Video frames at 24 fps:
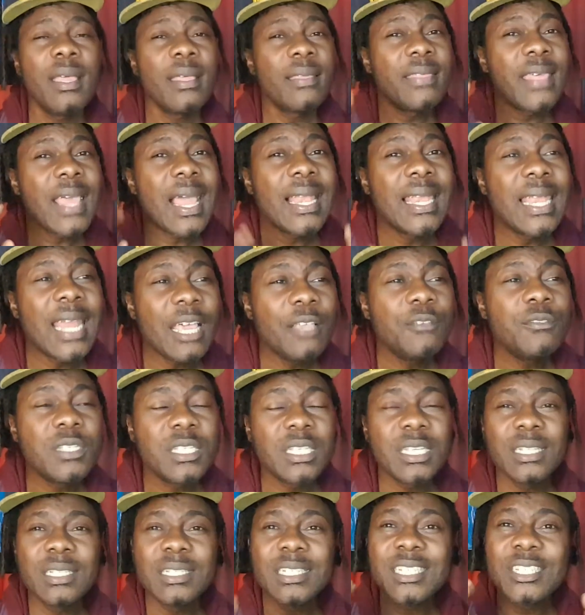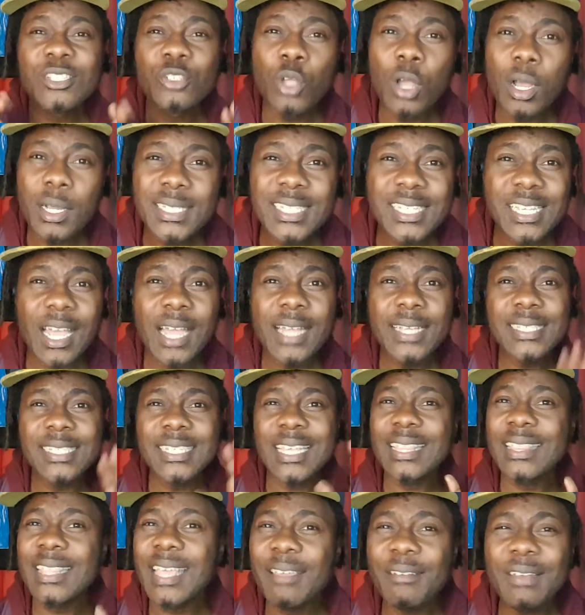their lives in God's hands,
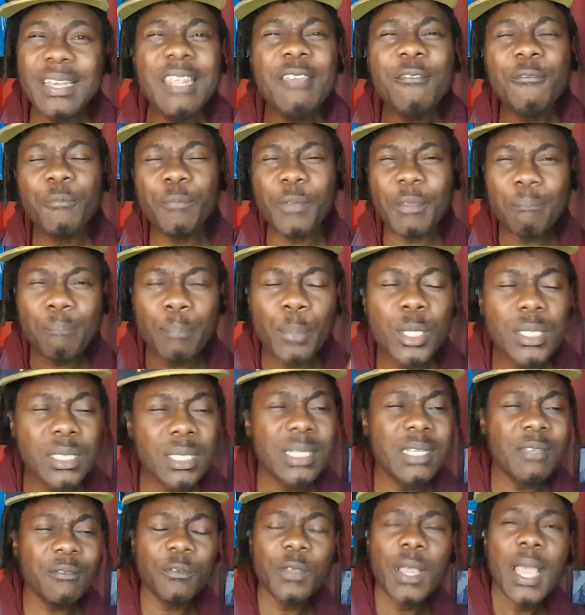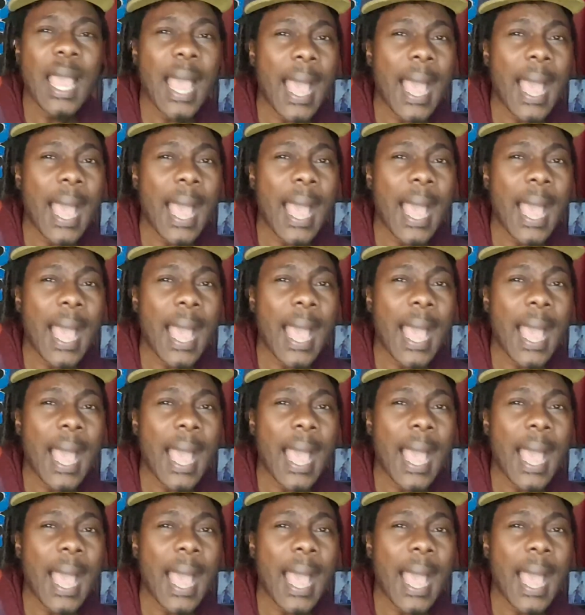and they live a positive,